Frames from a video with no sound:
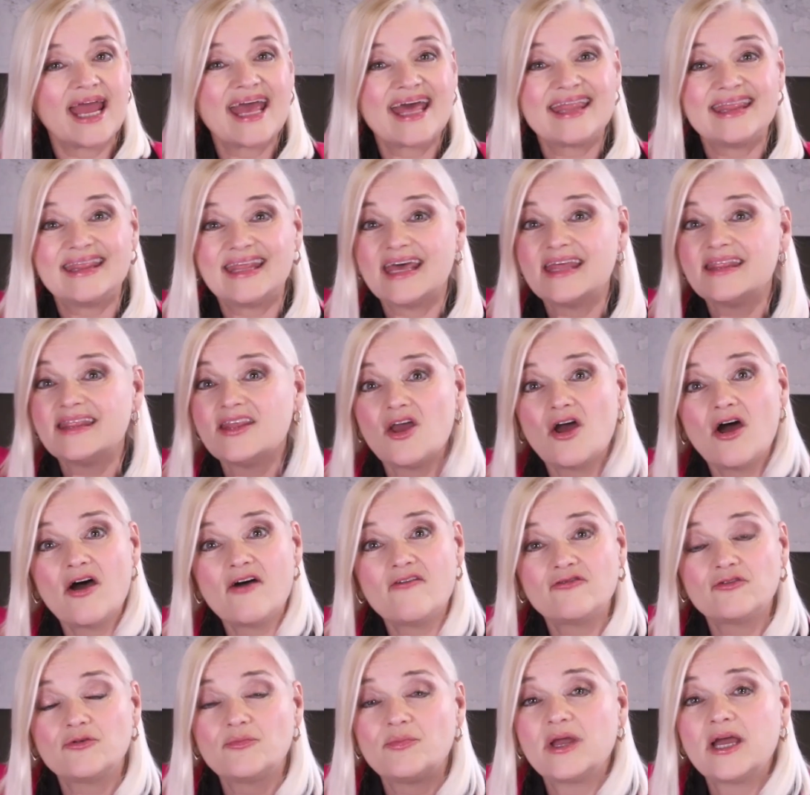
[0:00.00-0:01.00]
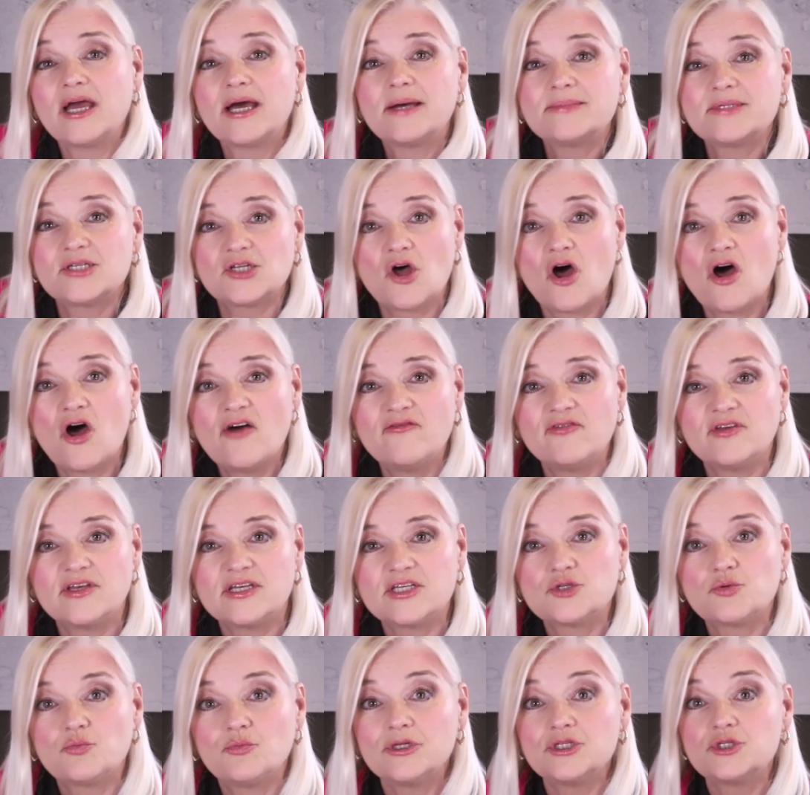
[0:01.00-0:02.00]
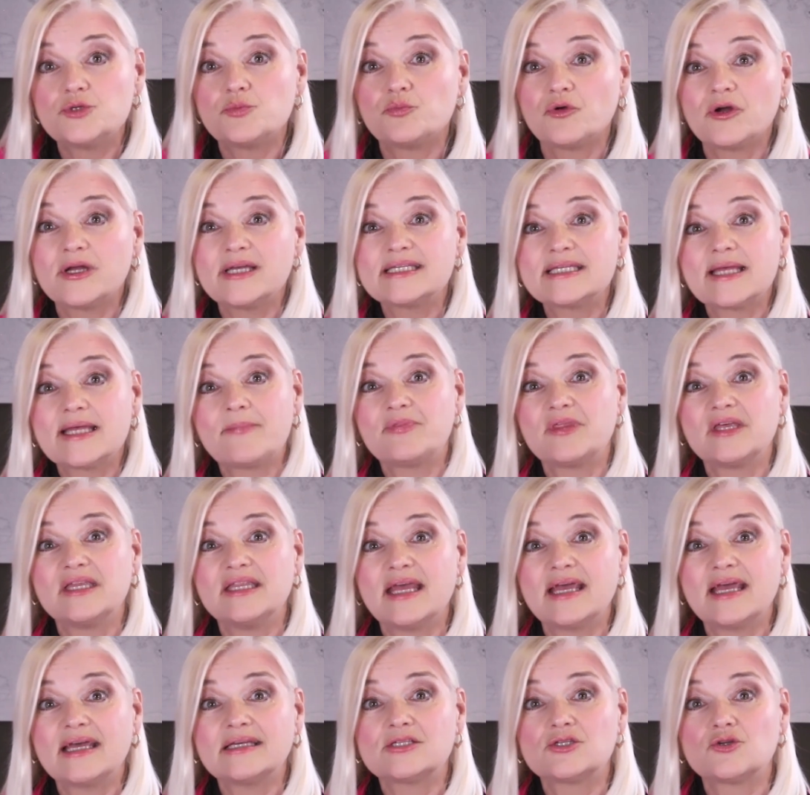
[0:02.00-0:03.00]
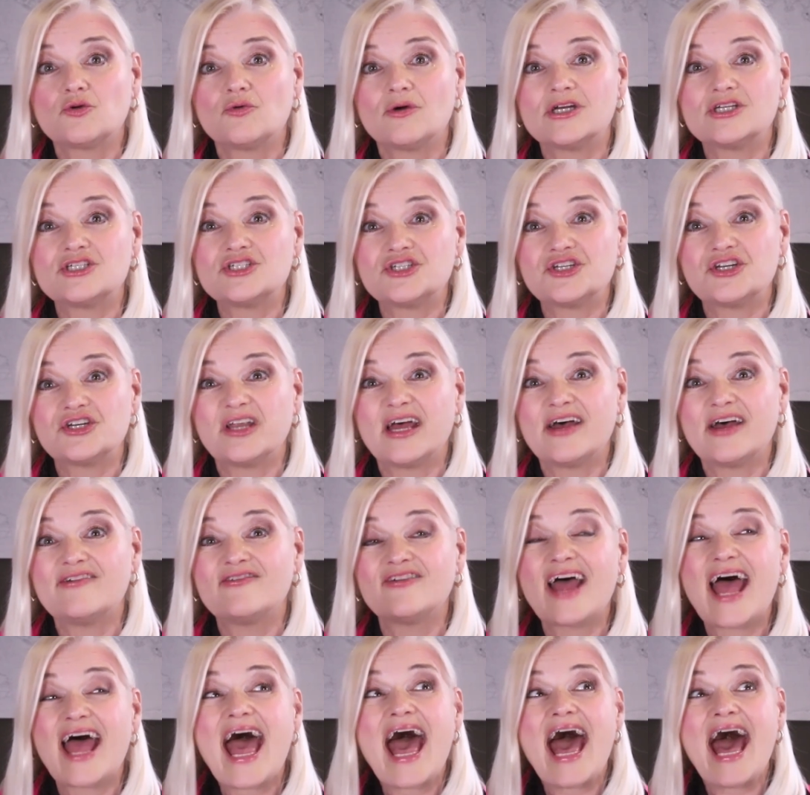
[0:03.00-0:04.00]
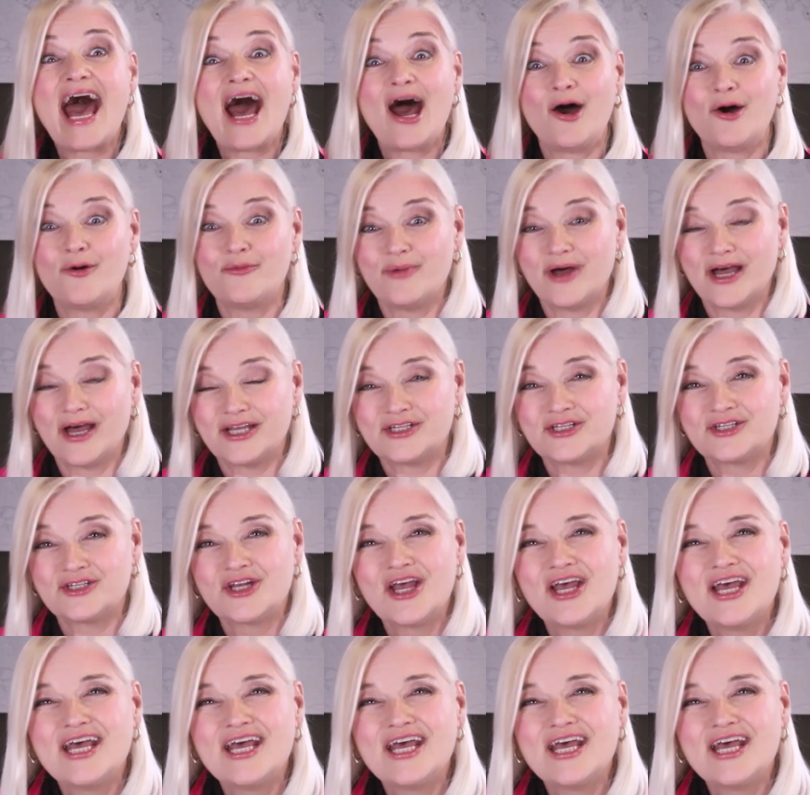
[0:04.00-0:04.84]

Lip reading: Then the offer becomes obvious, which brings up the next question of how much.